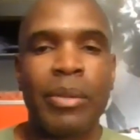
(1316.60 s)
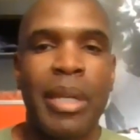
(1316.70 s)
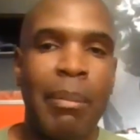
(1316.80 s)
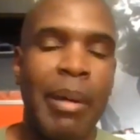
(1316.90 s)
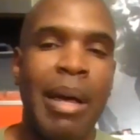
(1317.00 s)
those
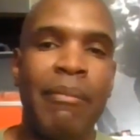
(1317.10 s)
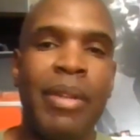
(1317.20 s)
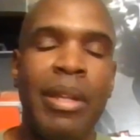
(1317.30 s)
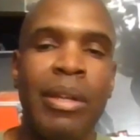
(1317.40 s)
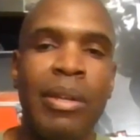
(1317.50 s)
hip hop
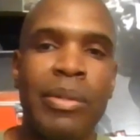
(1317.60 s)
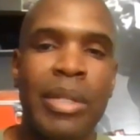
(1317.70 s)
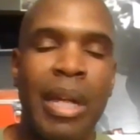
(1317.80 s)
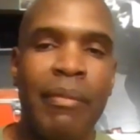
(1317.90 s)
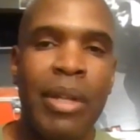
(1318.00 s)
videos
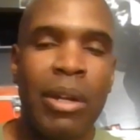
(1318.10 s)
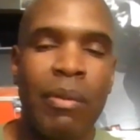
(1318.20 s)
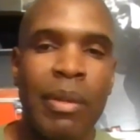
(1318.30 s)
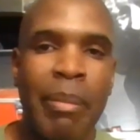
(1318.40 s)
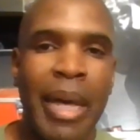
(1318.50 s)
that I've done
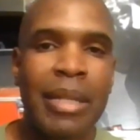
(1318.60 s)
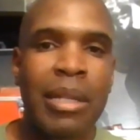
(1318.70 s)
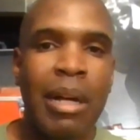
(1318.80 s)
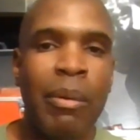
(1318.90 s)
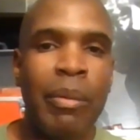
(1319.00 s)
over the past
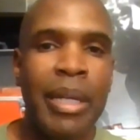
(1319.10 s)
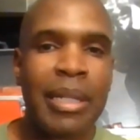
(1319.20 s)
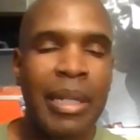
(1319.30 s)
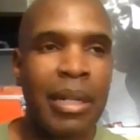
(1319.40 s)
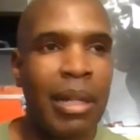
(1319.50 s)
couple
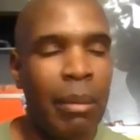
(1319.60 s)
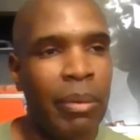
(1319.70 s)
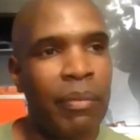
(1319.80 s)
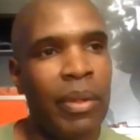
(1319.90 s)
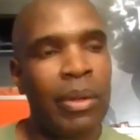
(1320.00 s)
weeks, I did a
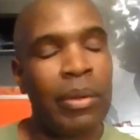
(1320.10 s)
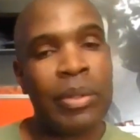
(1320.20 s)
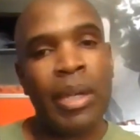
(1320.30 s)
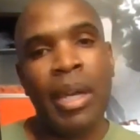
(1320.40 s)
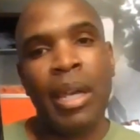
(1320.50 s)
couple of
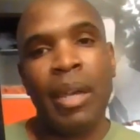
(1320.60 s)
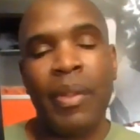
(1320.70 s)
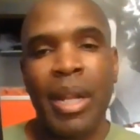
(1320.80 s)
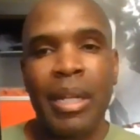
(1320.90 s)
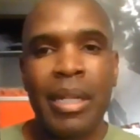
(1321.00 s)
those, and
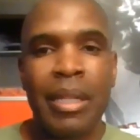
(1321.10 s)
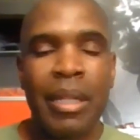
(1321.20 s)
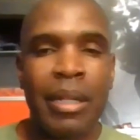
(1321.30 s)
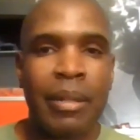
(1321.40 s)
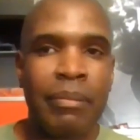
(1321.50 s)
then I did
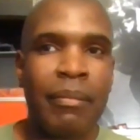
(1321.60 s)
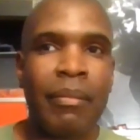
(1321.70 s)
the